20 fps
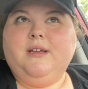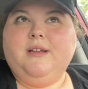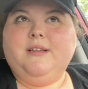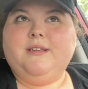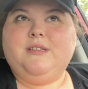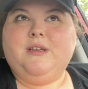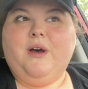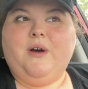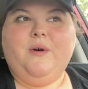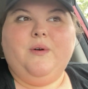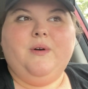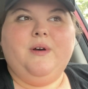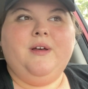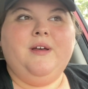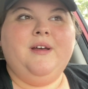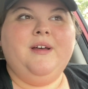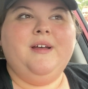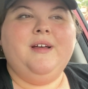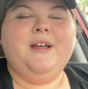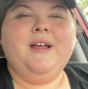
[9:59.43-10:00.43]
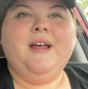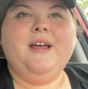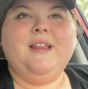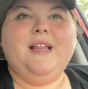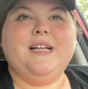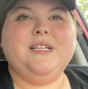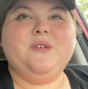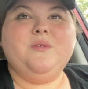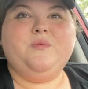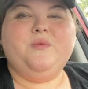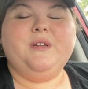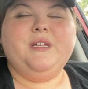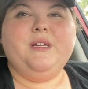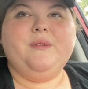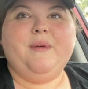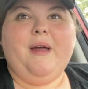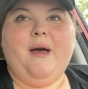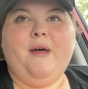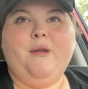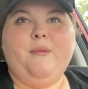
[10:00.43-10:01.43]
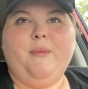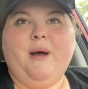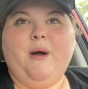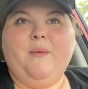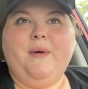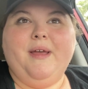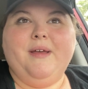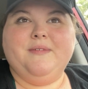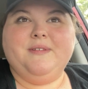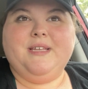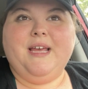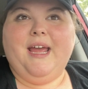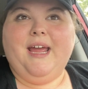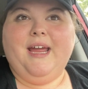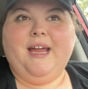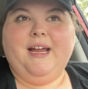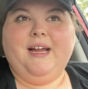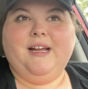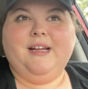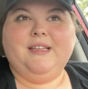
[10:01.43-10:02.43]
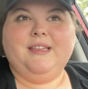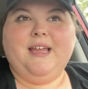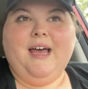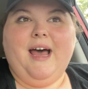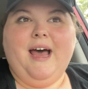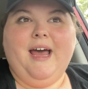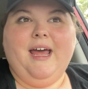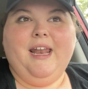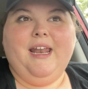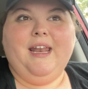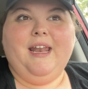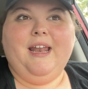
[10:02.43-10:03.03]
So that's a really roundabout way of saying that